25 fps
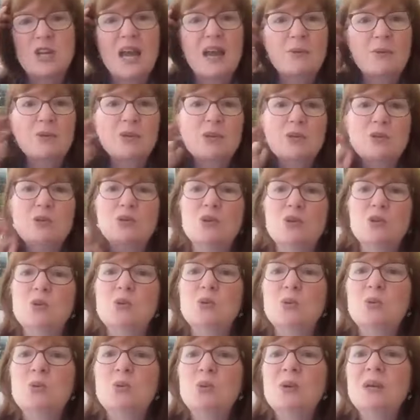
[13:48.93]
How do
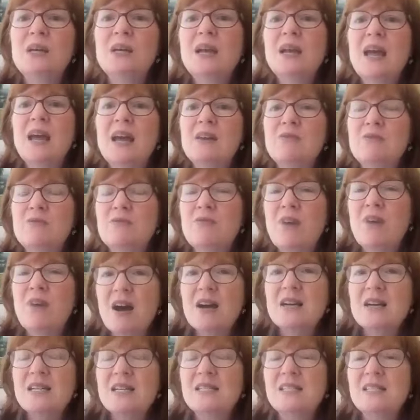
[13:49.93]
you
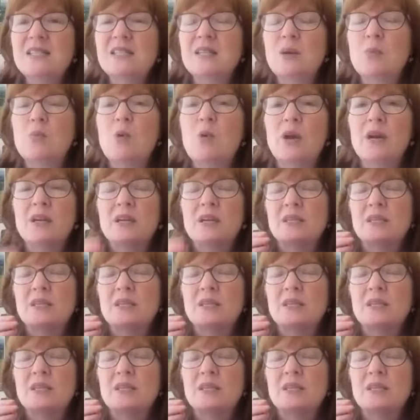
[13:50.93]
advise someone?